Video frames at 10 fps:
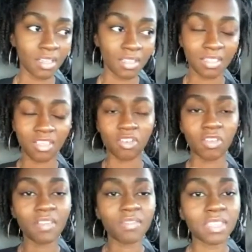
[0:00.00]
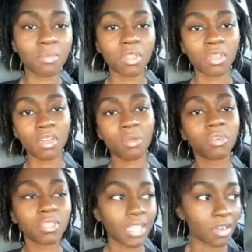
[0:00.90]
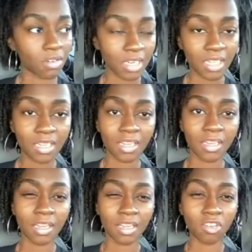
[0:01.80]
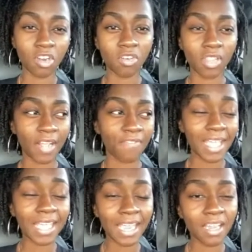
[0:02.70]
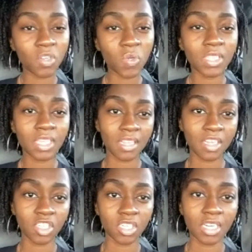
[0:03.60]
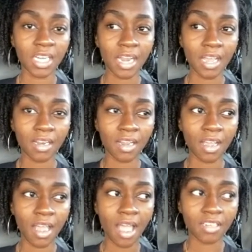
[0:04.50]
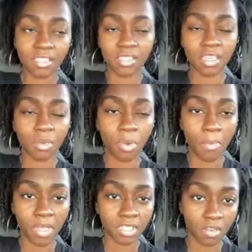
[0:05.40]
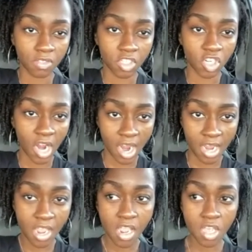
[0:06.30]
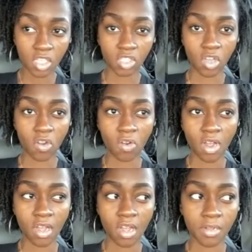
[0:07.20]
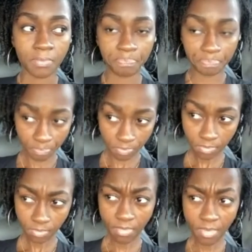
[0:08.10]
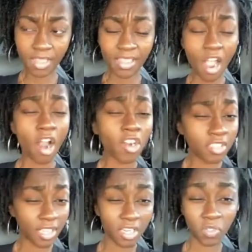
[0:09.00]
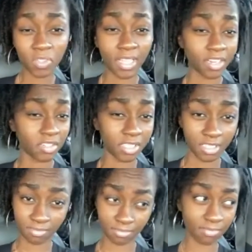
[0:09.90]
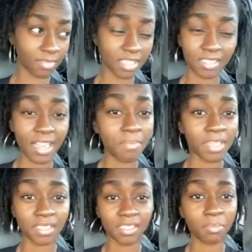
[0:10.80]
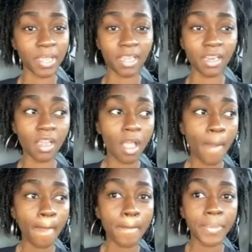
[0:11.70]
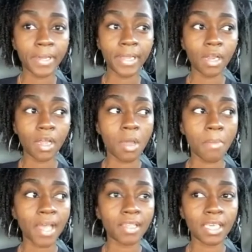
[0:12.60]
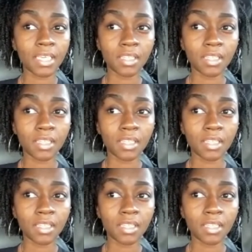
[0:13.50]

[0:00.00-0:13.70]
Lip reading: even some of the numbers out, and like, if they can do it, then they should. And I just took it upon myself to try. So her schedule is actually the same as it's been, but I think